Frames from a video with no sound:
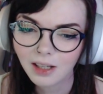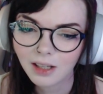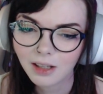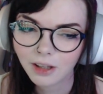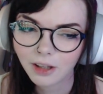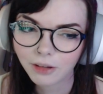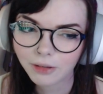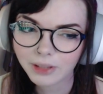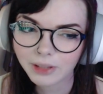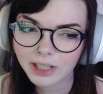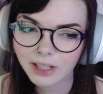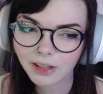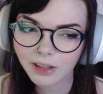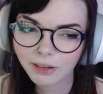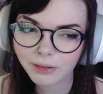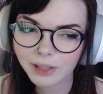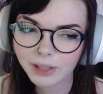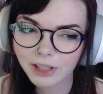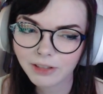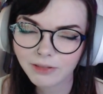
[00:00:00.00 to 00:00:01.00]

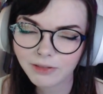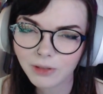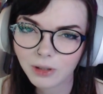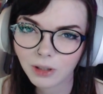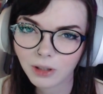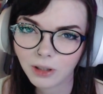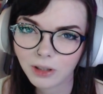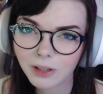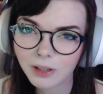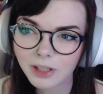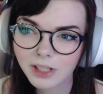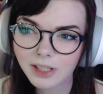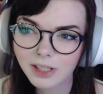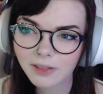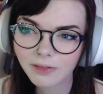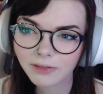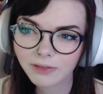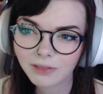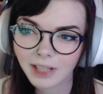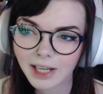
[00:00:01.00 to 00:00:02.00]
three or four
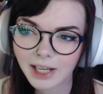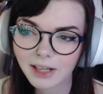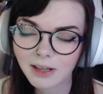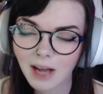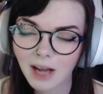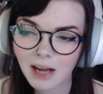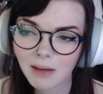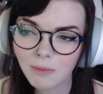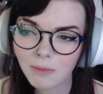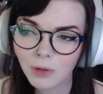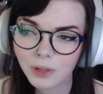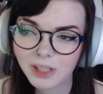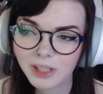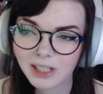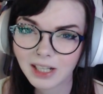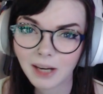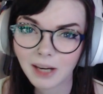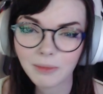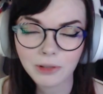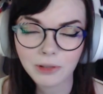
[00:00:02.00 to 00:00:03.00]
hours, like most of
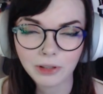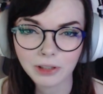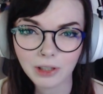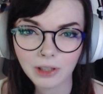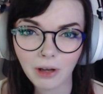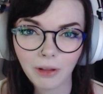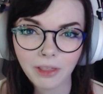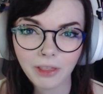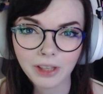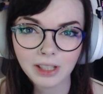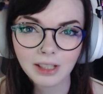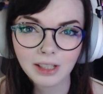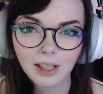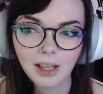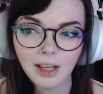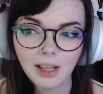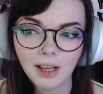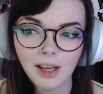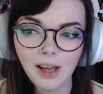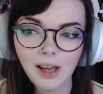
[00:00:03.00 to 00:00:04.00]
the time doing nothing.
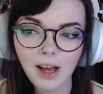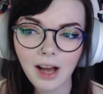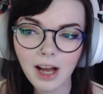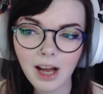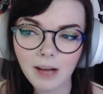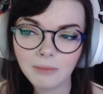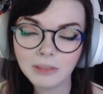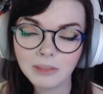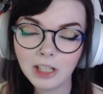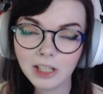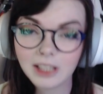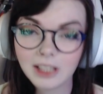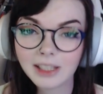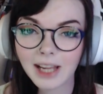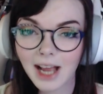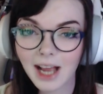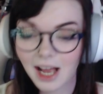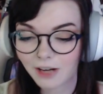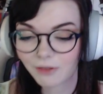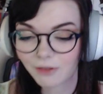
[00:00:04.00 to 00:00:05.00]
Luckily
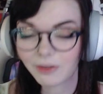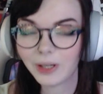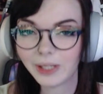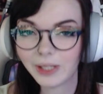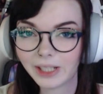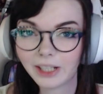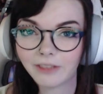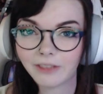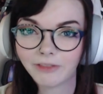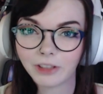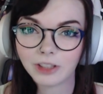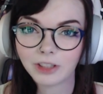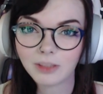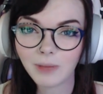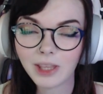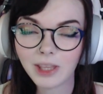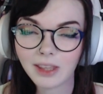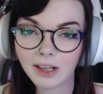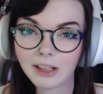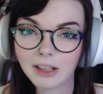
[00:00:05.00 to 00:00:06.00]
I had a railing in front of
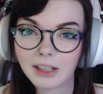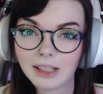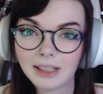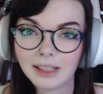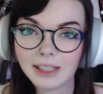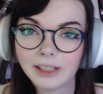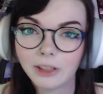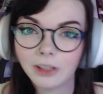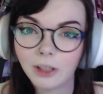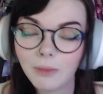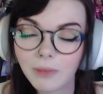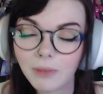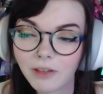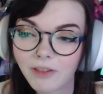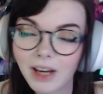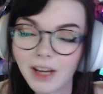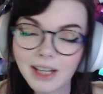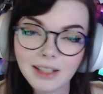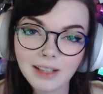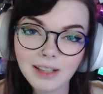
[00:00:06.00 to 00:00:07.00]
me that I could lean on, but if
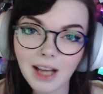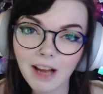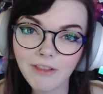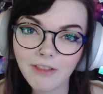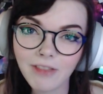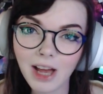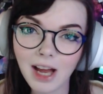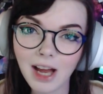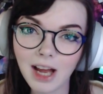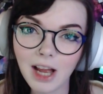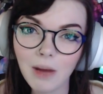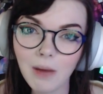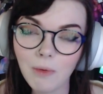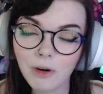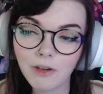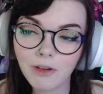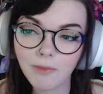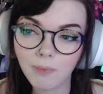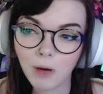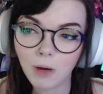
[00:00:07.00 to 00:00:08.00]
I didn't have that, I
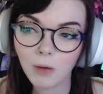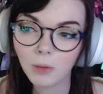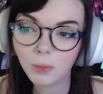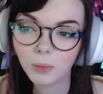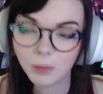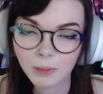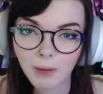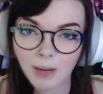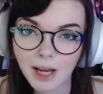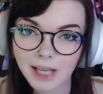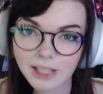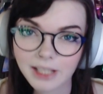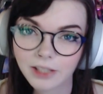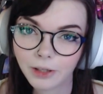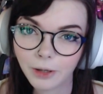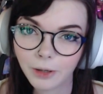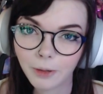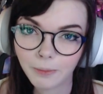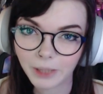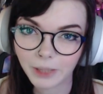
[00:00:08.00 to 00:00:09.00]
would have probably passed
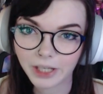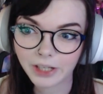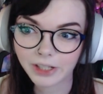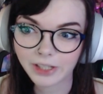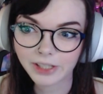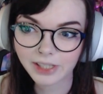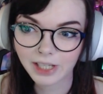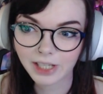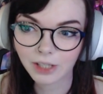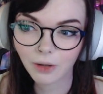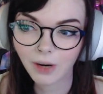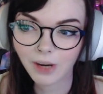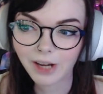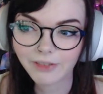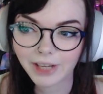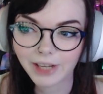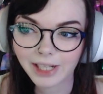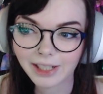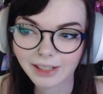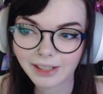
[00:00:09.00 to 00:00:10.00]
out because they don't have
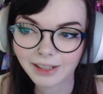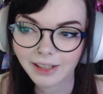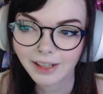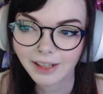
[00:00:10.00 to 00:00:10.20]
anything